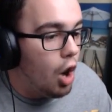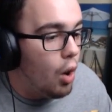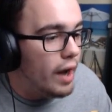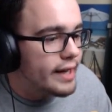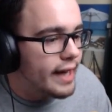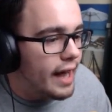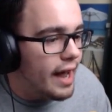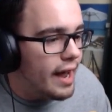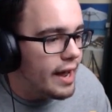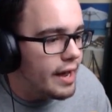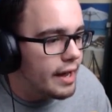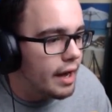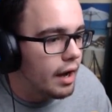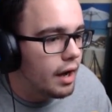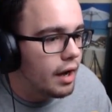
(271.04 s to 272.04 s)
Oh, a
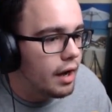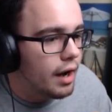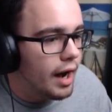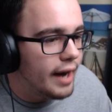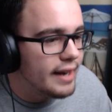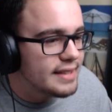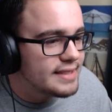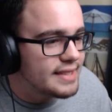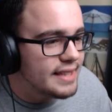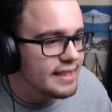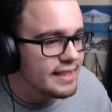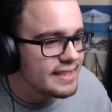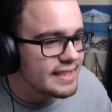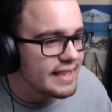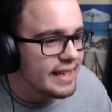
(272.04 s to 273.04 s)
key! didn't see
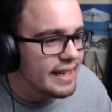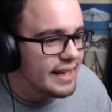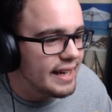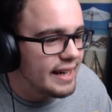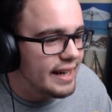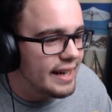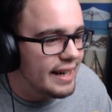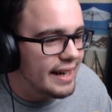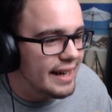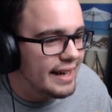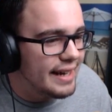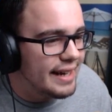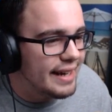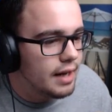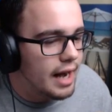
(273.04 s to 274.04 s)
this
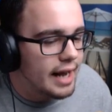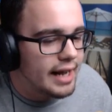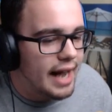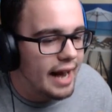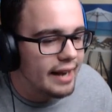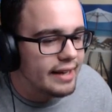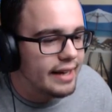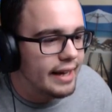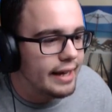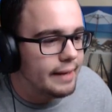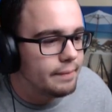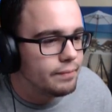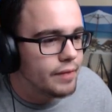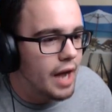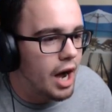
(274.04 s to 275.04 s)
key! I got a
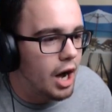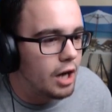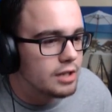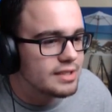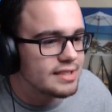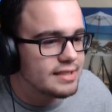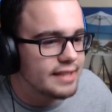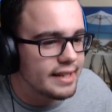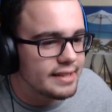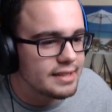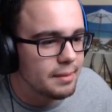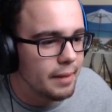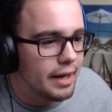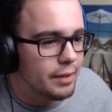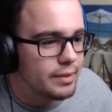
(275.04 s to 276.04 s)
key! Oh, I'll stick
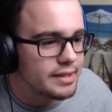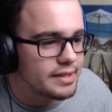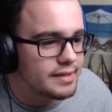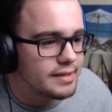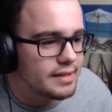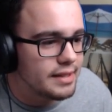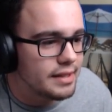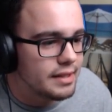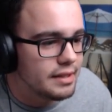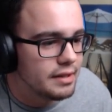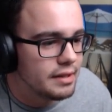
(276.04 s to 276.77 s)
somebody with this key.